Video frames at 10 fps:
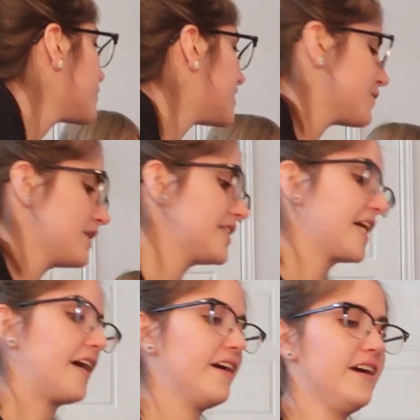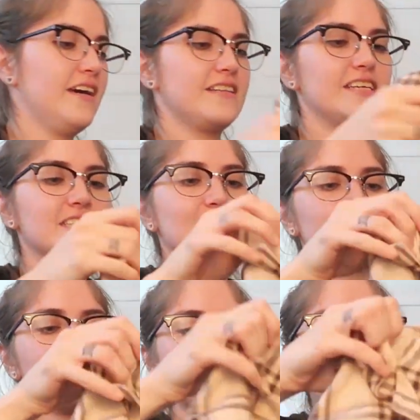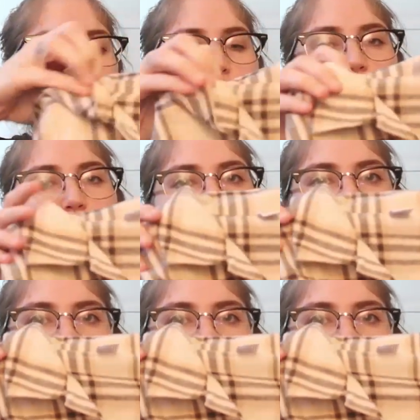Do this in a second. This little flannel, which is